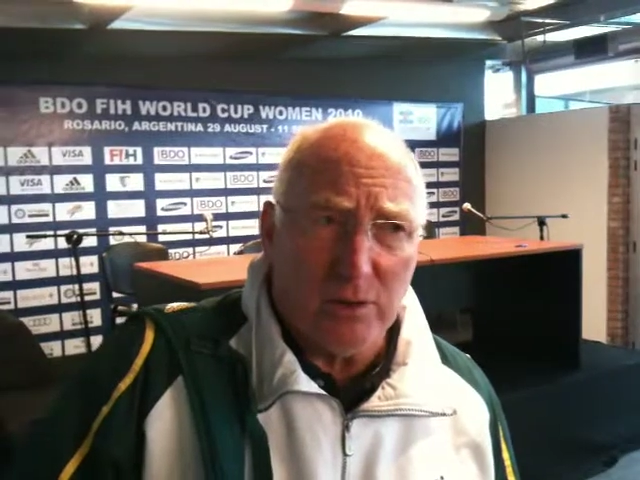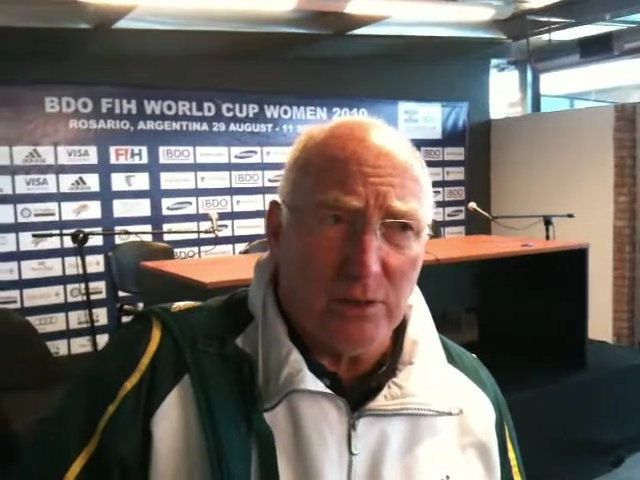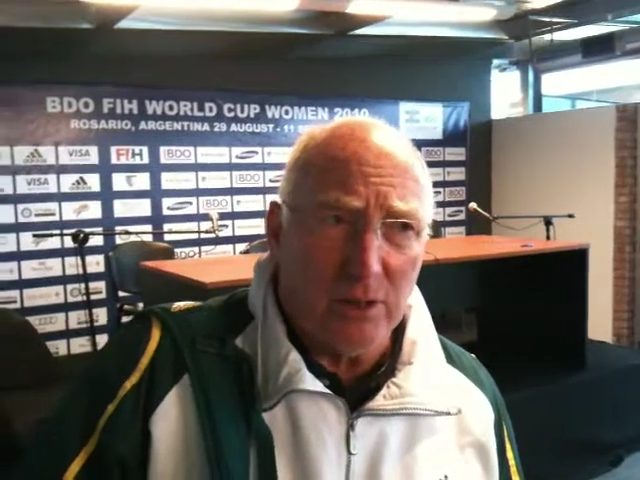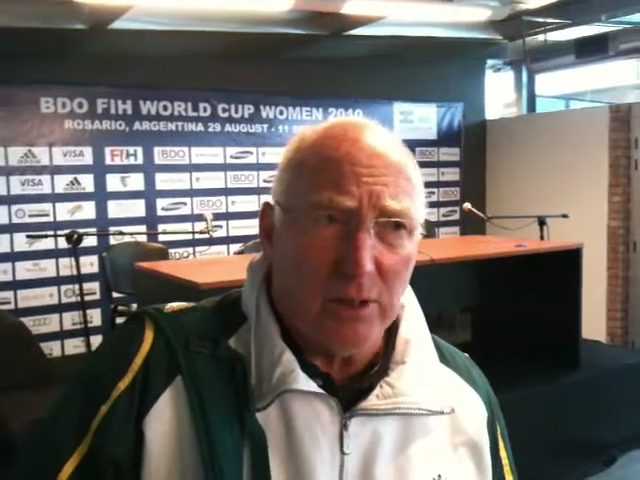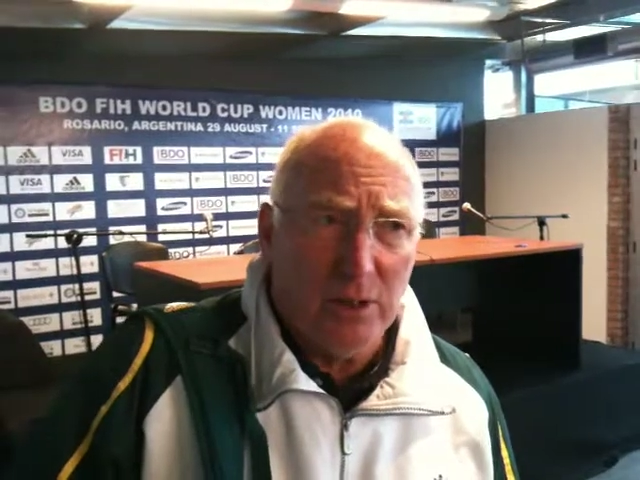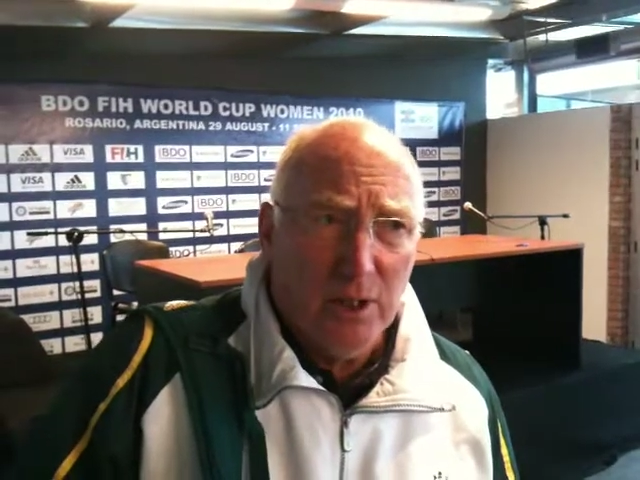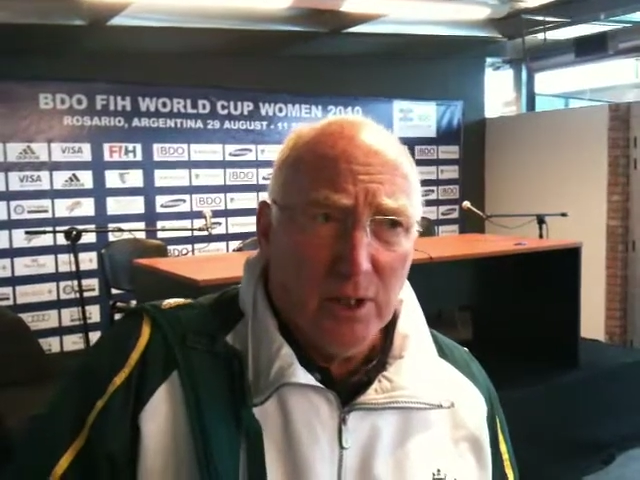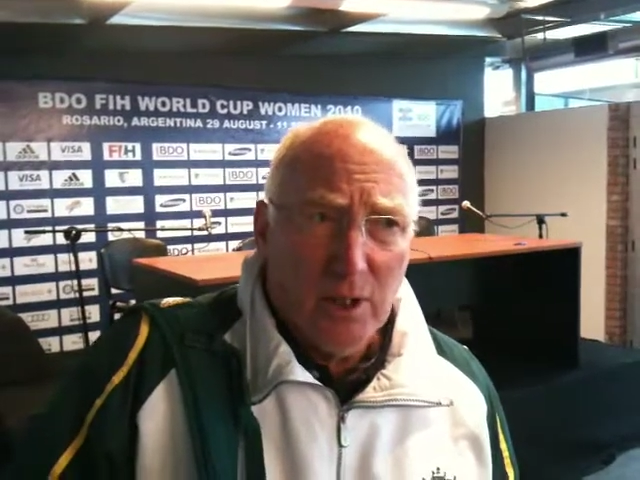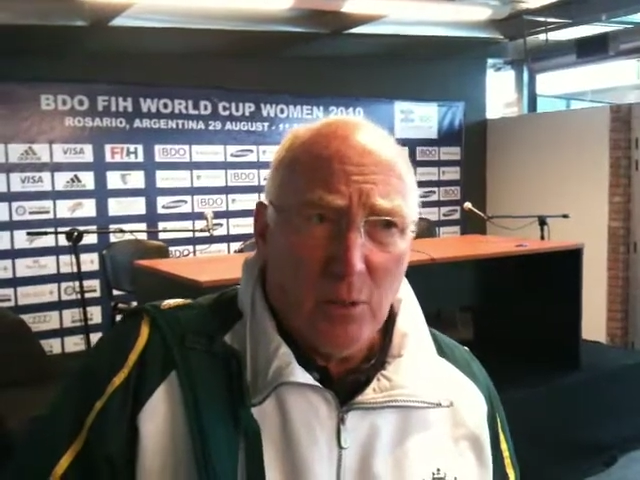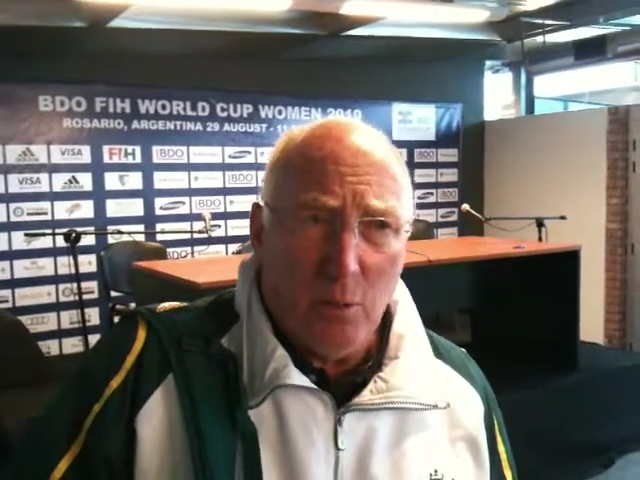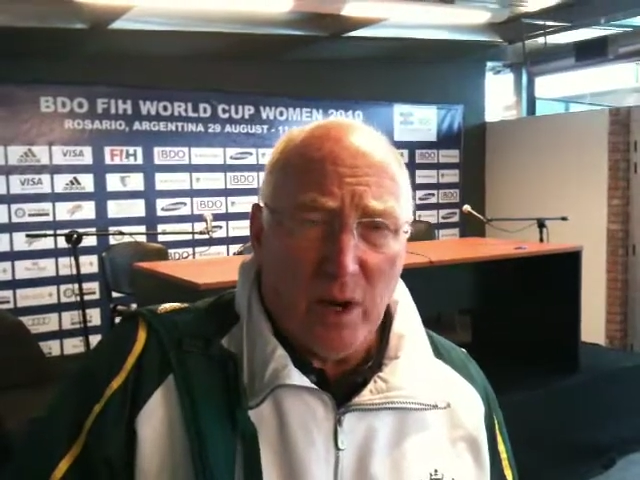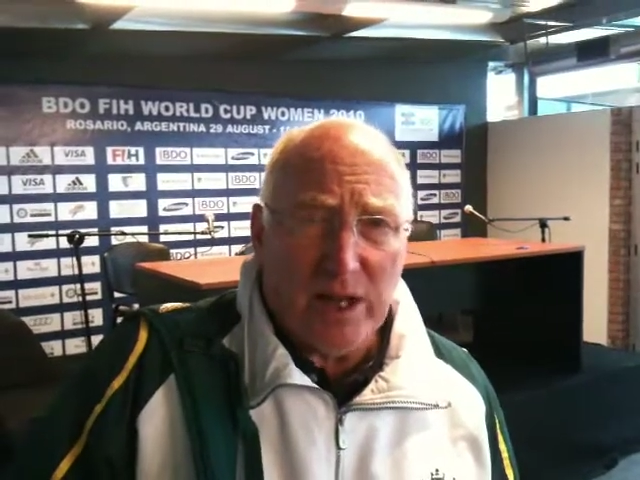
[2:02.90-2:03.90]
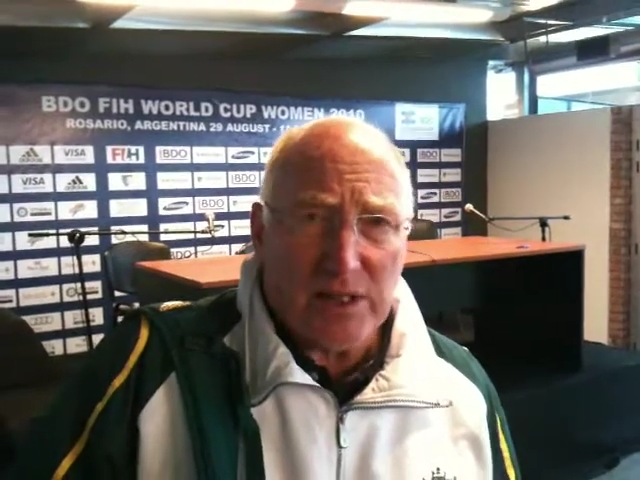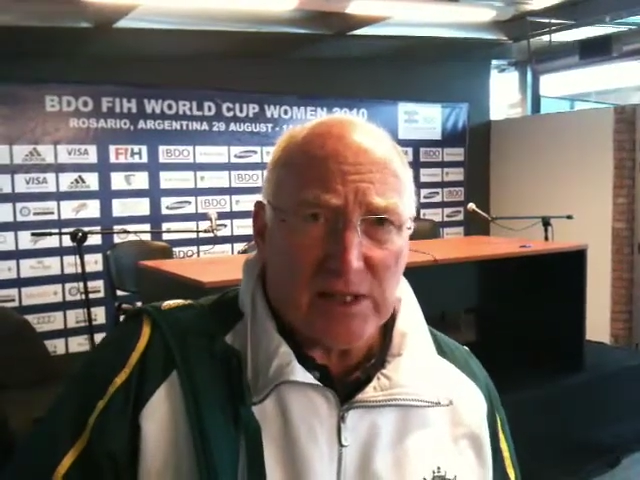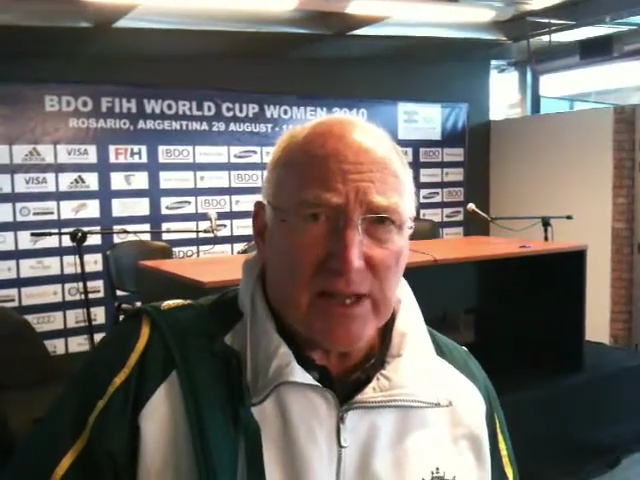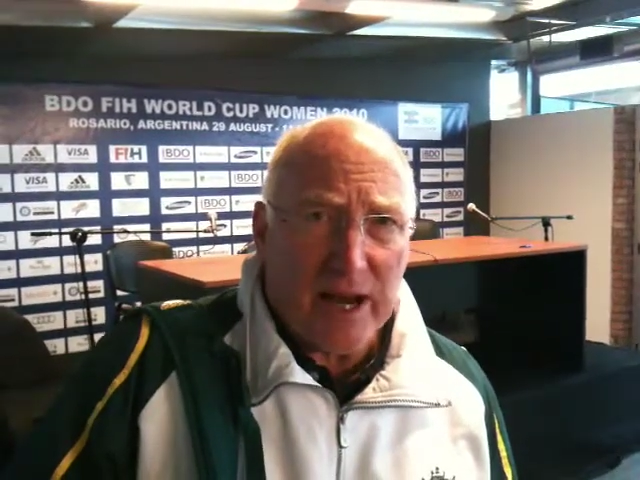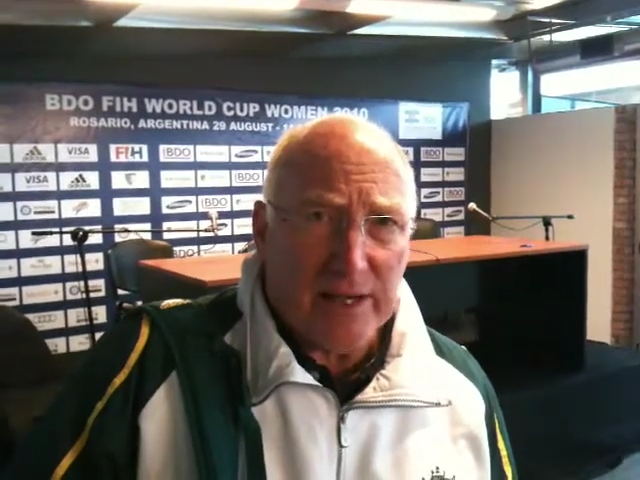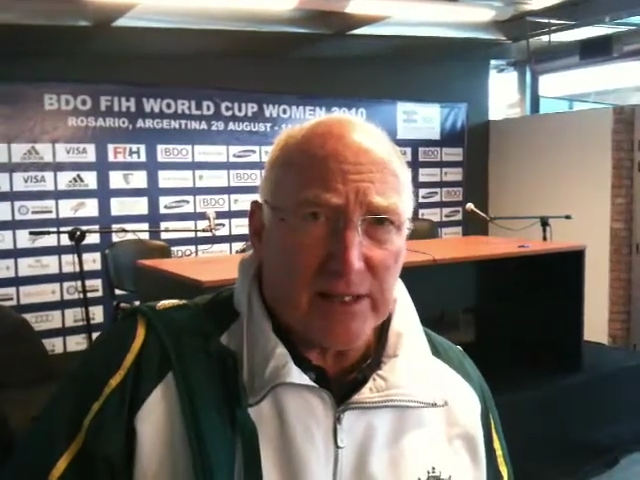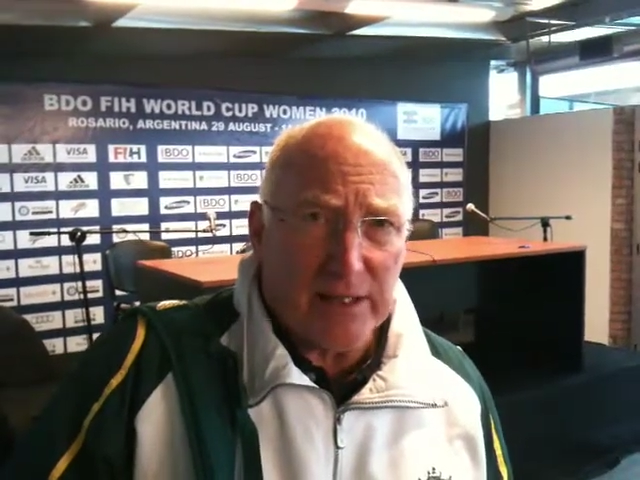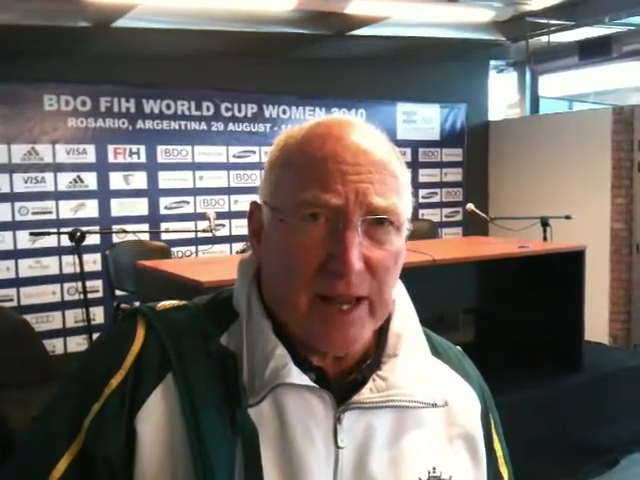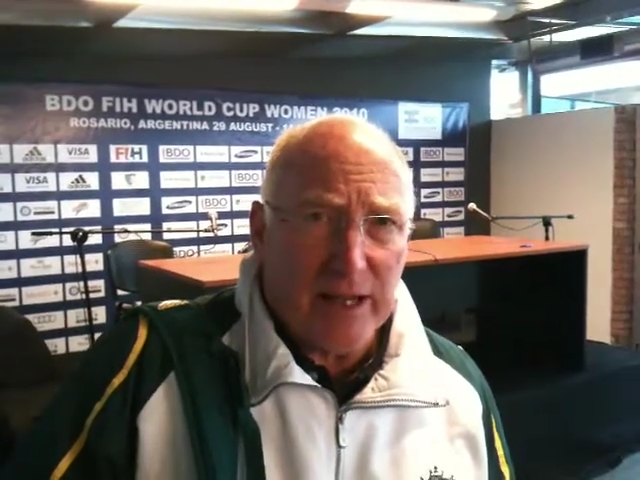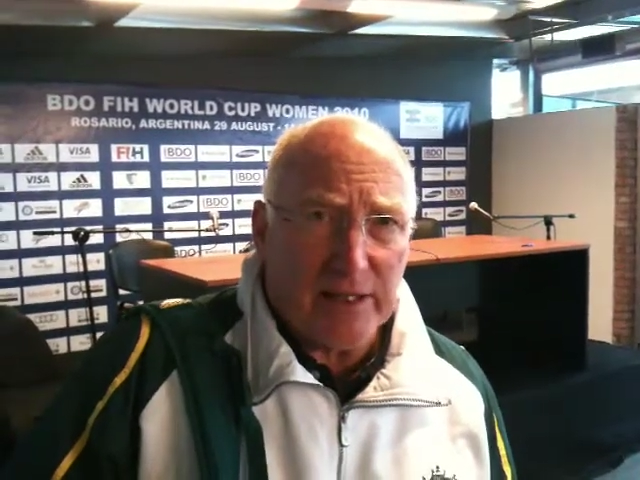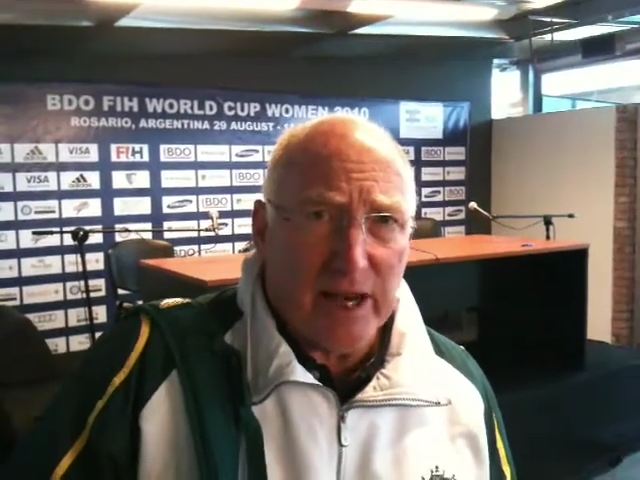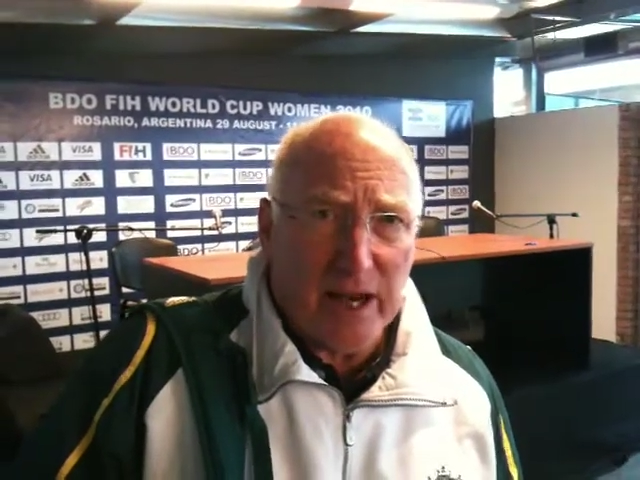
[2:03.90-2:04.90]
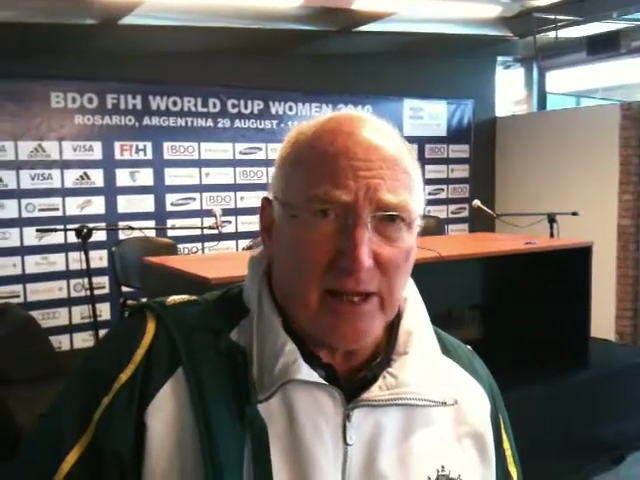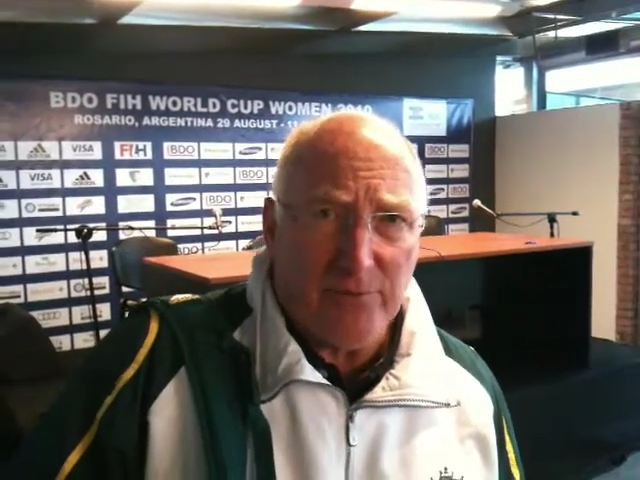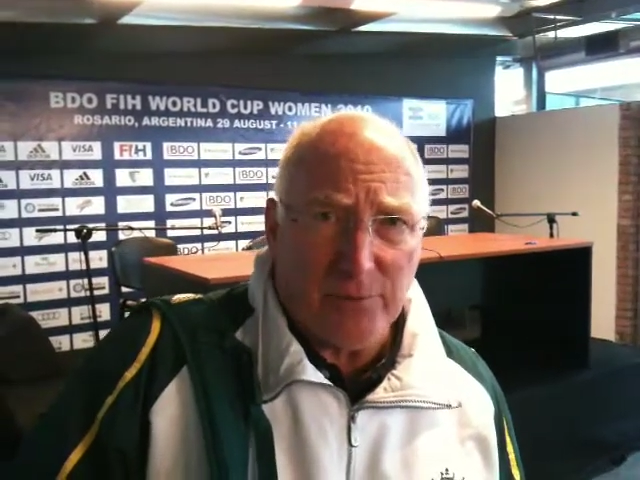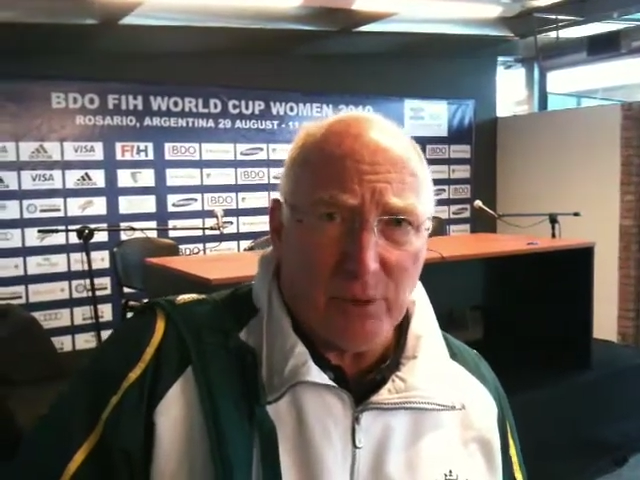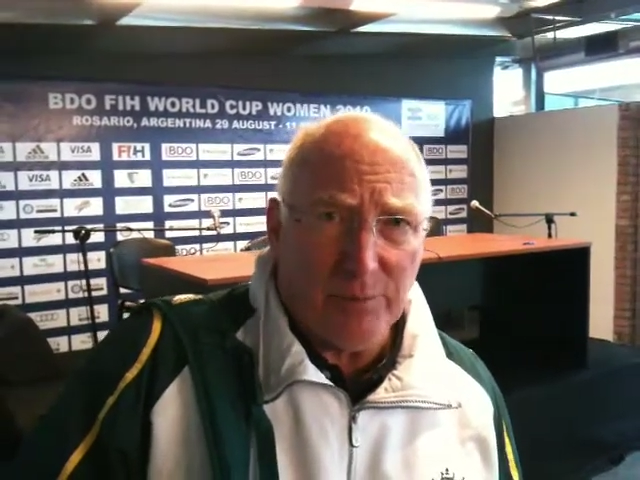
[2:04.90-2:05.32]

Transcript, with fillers: and uh, we're starting now to hunt for